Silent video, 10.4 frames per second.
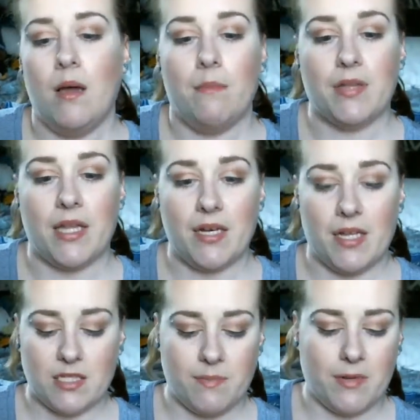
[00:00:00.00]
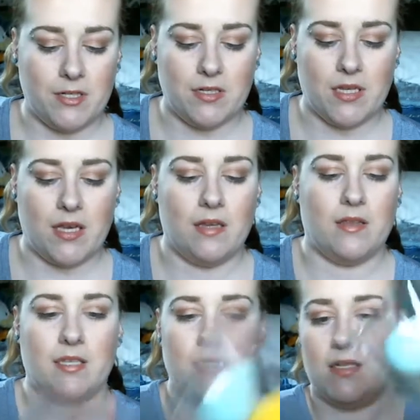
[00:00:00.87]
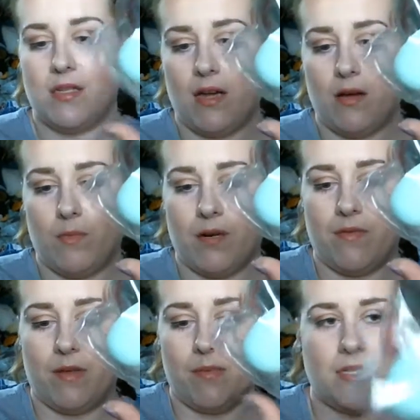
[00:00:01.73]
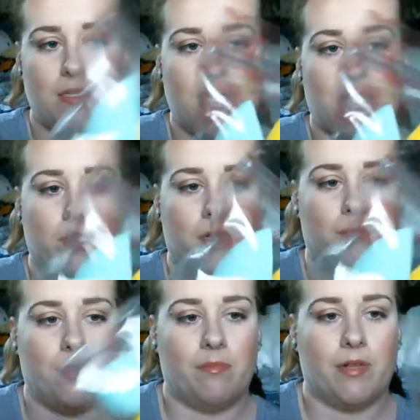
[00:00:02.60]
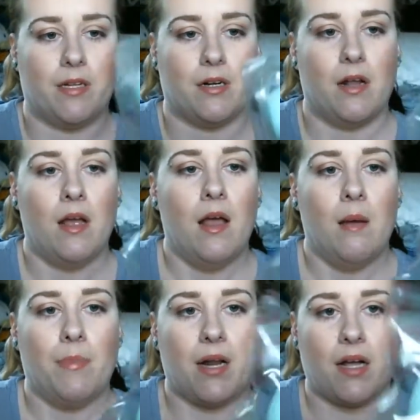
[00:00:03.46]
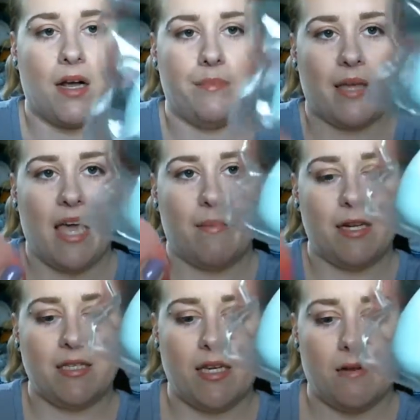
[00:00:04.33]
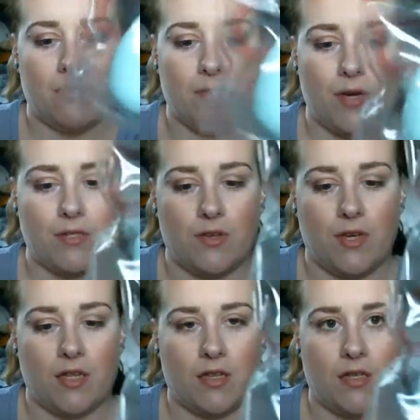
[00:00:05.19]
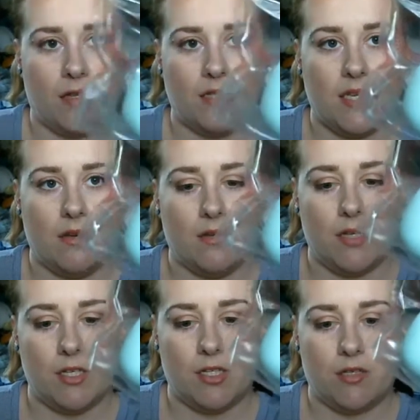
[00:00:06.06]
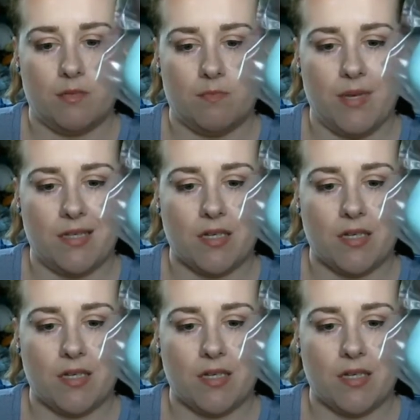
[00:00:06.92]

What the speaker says: blending sponge set. This is not one of them. This is actually a beauty blender, but it came in a set of 3, so you get the tealish mint